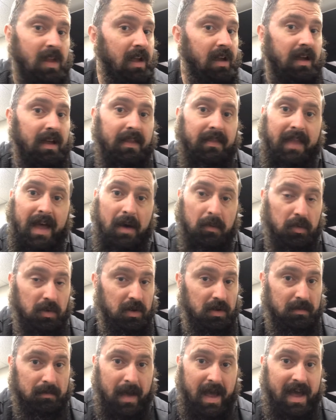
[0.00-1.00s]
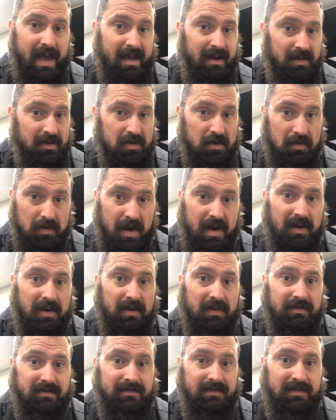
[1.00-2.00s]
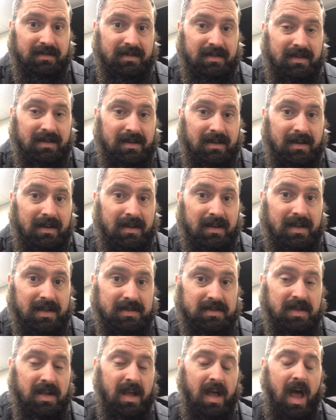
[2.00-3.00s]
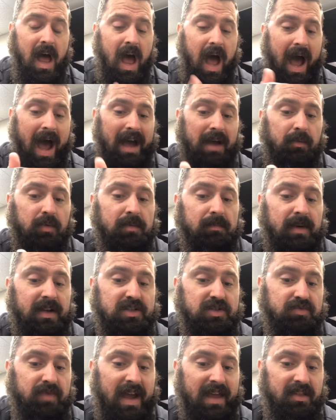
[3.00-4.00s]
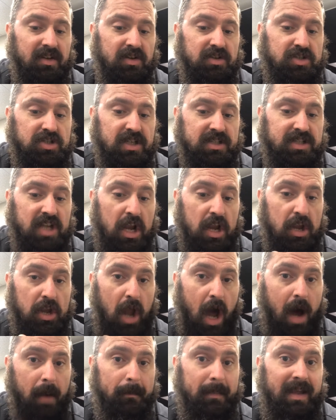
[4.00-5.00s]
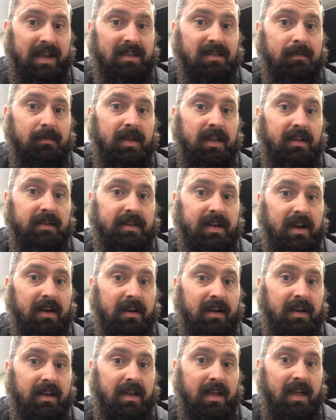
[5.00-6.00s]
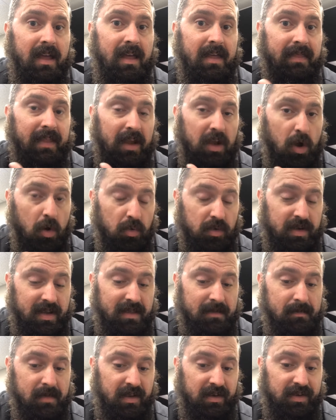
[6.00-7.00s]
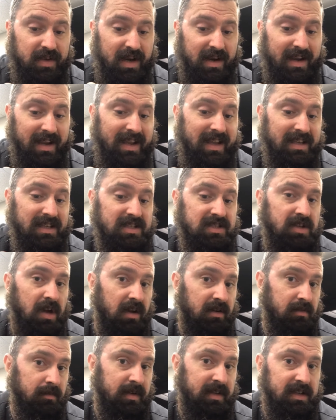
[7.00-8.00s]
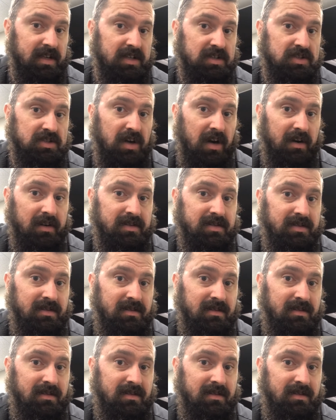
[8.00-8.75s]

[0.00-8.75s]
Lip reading: And that would look bad on your record, because I would much rather just not be in the military than go into the military and get dishonorably discharged.